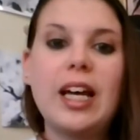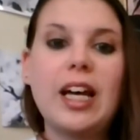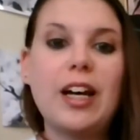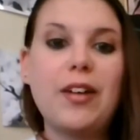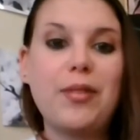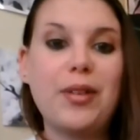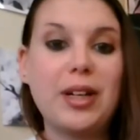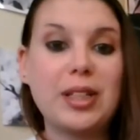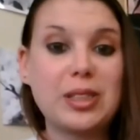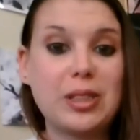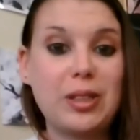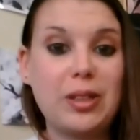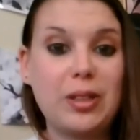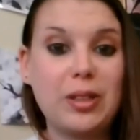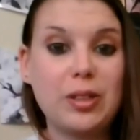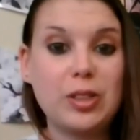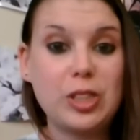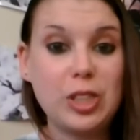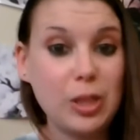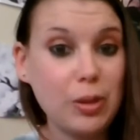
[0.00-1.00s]
I worked
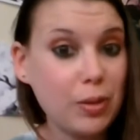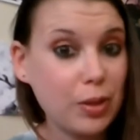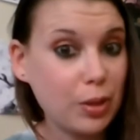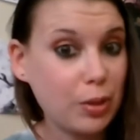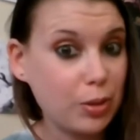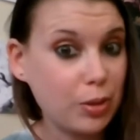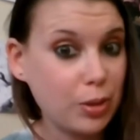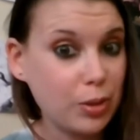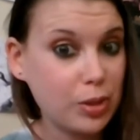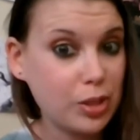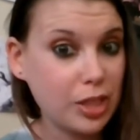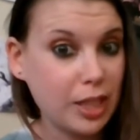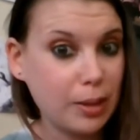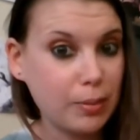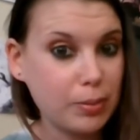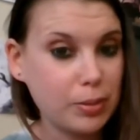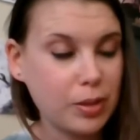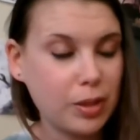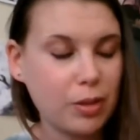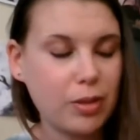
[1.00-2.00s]
on two of the cruise
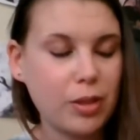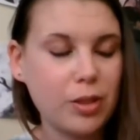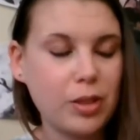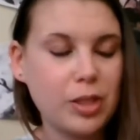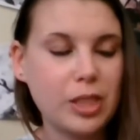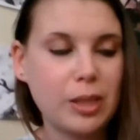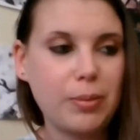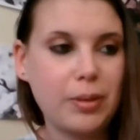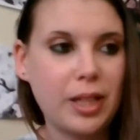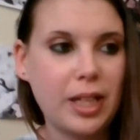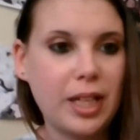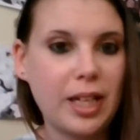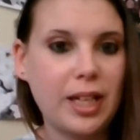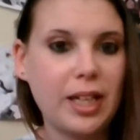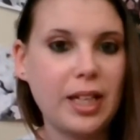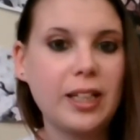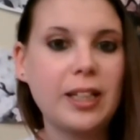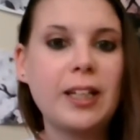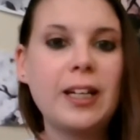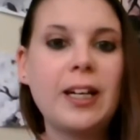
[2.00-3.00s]
ships, the cruise ship
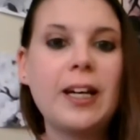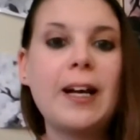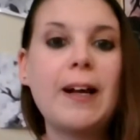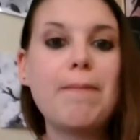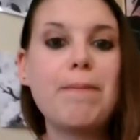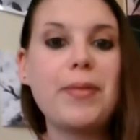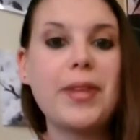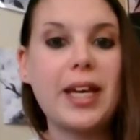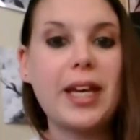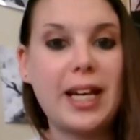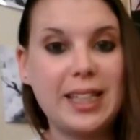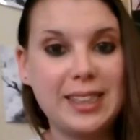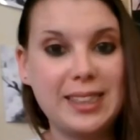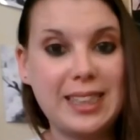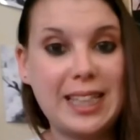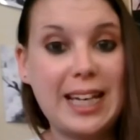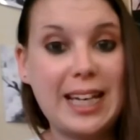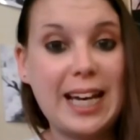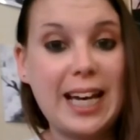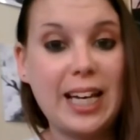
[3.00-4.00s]
line, and
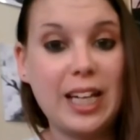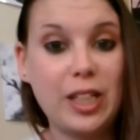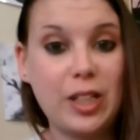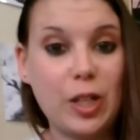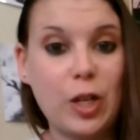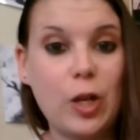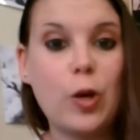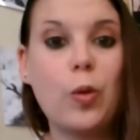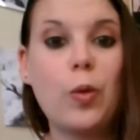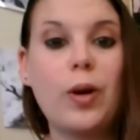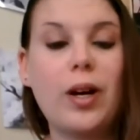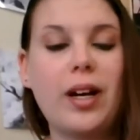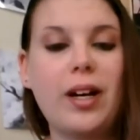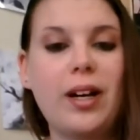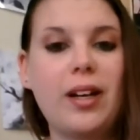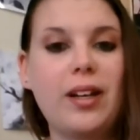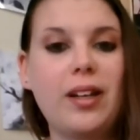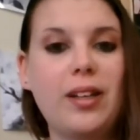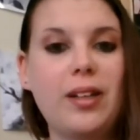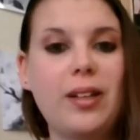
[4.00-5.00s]
I go
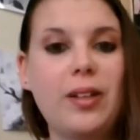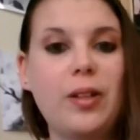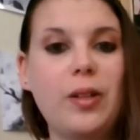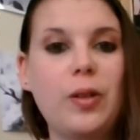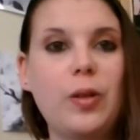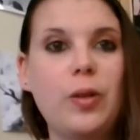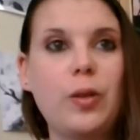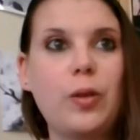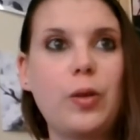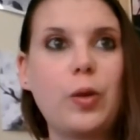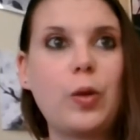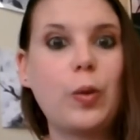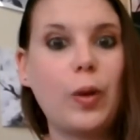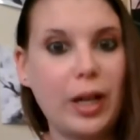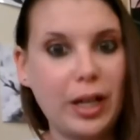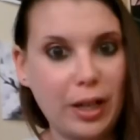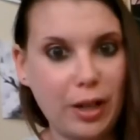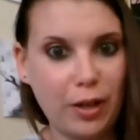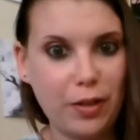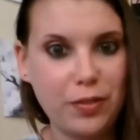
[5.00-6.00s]

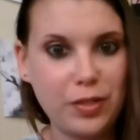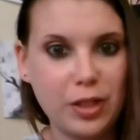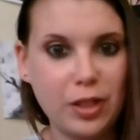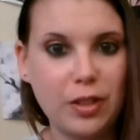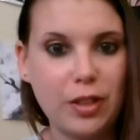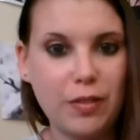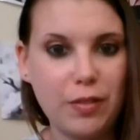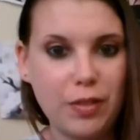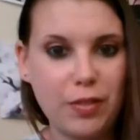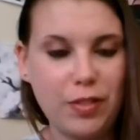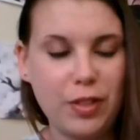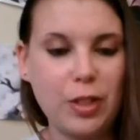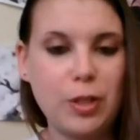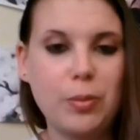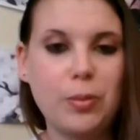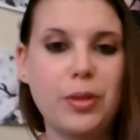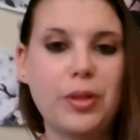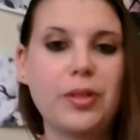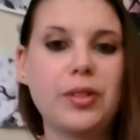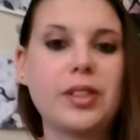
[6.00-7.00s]
quite often, every few
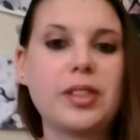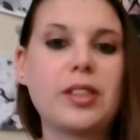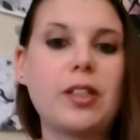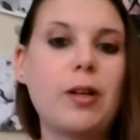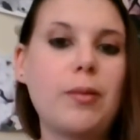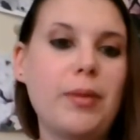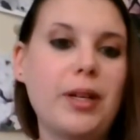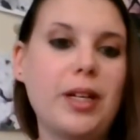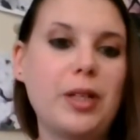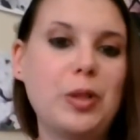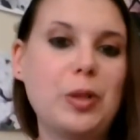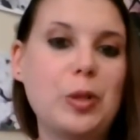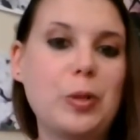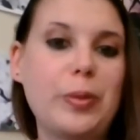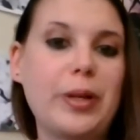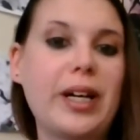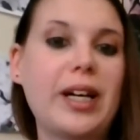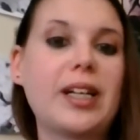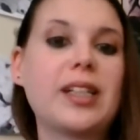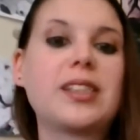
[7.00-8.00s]
months, on my annual
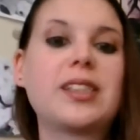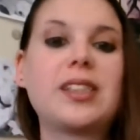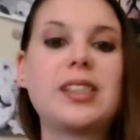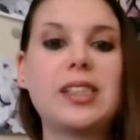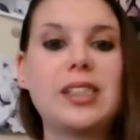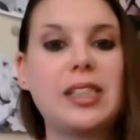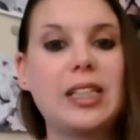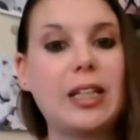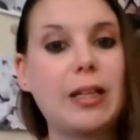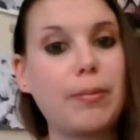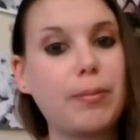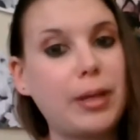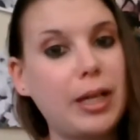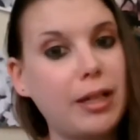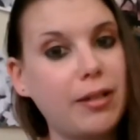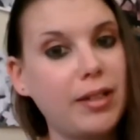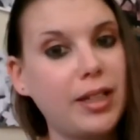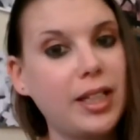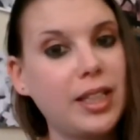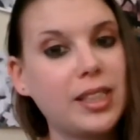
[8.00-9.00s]
pass to Disneyland
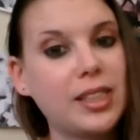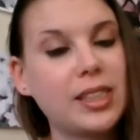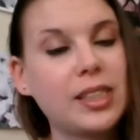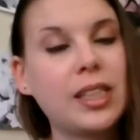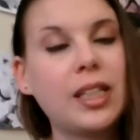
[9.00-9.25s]
Paris,